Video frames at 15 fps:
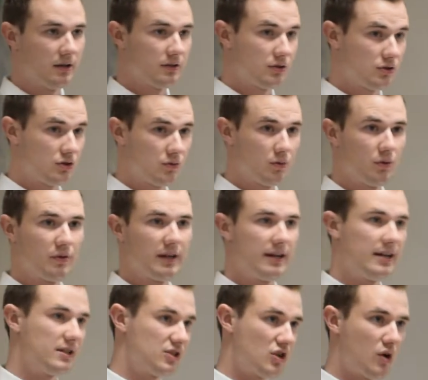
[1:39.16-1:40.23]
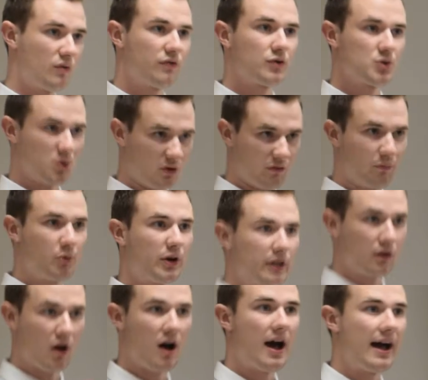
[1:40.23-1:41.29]
school that is known for sort of
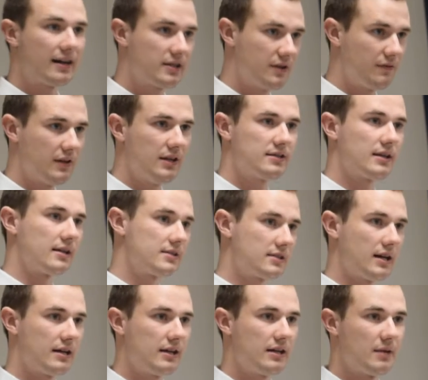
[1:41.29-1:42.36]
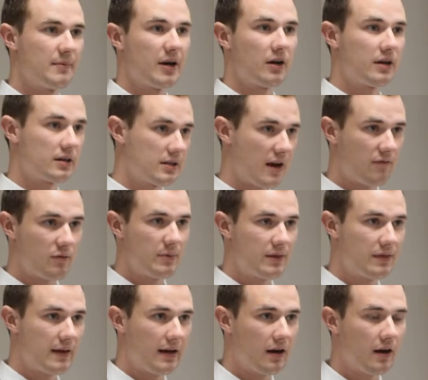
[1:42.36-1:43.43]
pre-law activities. I studied American
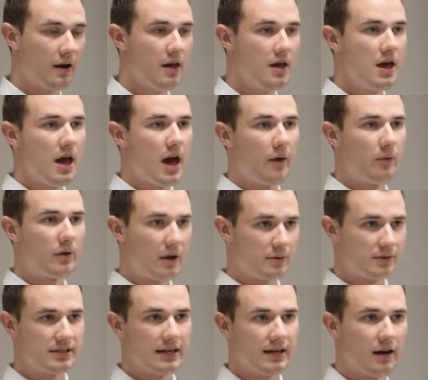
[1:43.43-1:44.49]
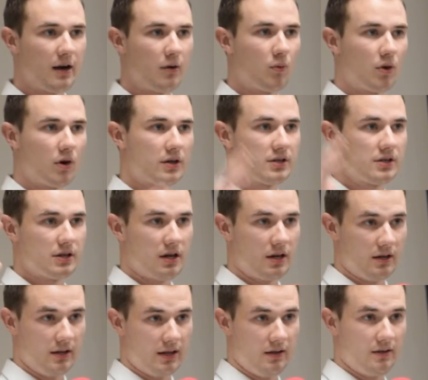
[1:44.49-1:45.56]
government there. When I was there, I worked
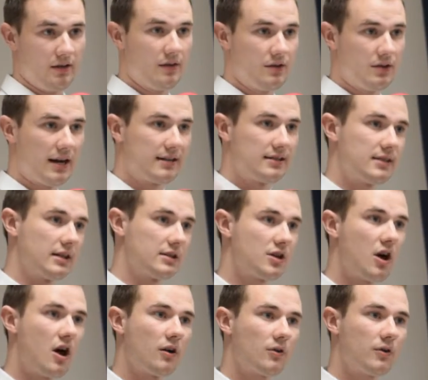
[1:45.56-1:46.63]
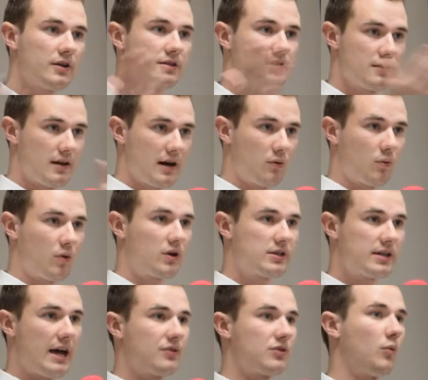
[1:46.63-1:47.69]
in the United States Congress, and then I
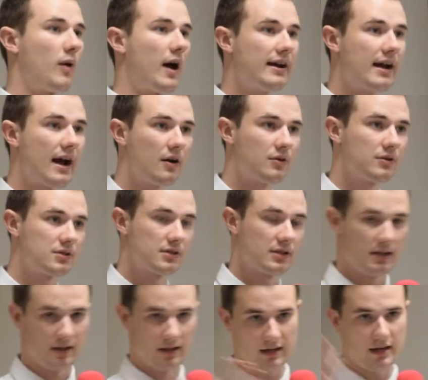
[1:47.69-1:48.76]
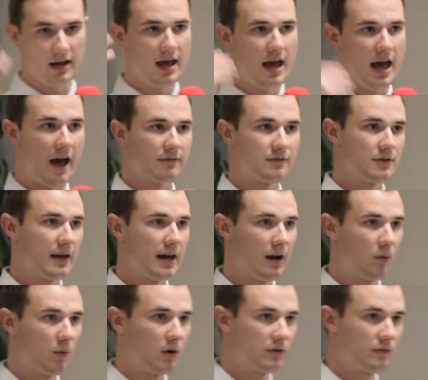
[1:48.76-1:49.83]
worked at the White House, and then after that
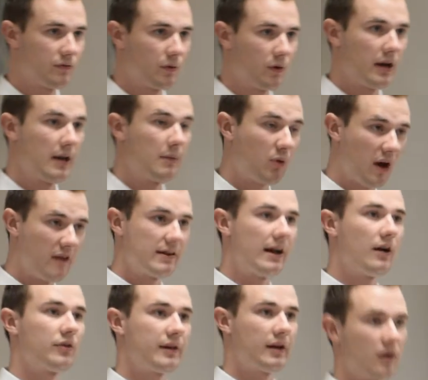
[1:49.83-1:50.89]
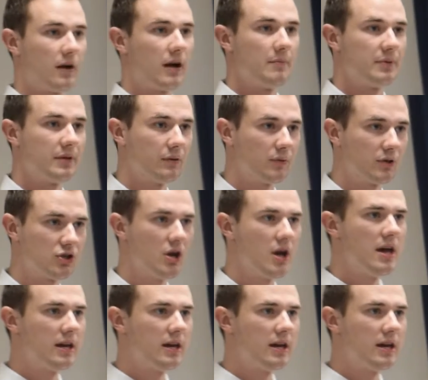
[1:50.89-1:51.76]
I worked for a private healthcare company, which